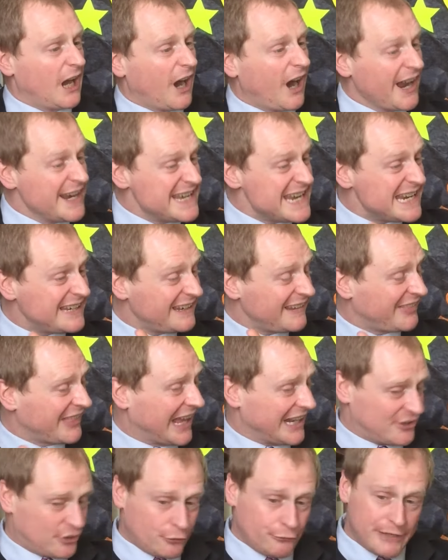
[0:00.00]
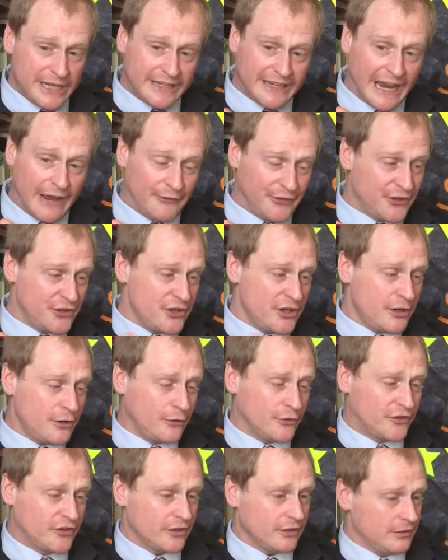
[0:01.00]
I needed that to read out the
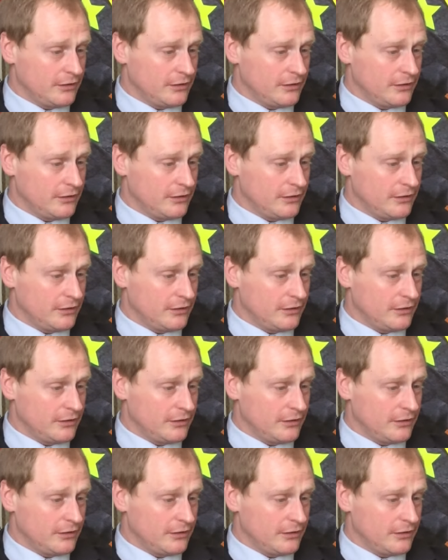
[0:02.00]
news.